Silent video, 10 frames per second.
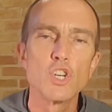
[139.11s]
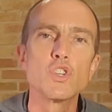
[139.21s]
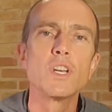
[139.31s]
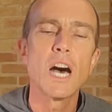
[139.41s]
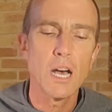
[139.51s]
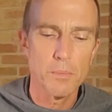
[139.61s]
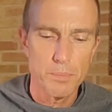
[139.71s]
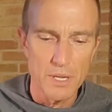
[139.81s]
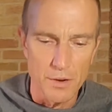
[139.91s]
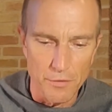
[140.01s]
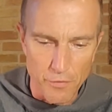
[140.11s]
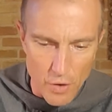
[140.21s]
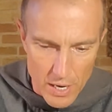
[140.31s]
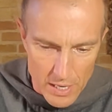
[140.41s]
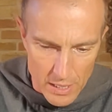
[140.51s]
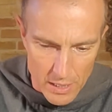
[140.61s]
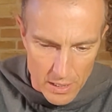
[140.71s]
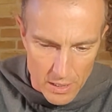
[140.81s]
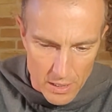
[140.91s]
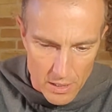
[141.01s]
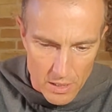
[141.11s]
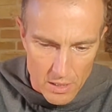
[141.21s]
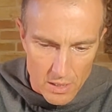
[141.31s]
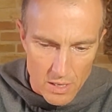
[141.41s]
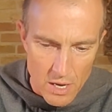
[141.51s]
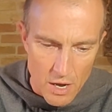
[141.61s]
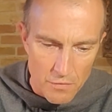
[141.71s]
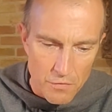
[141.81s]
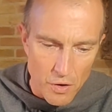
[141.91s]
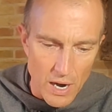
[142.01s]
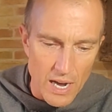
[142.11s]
Do not be afraid, for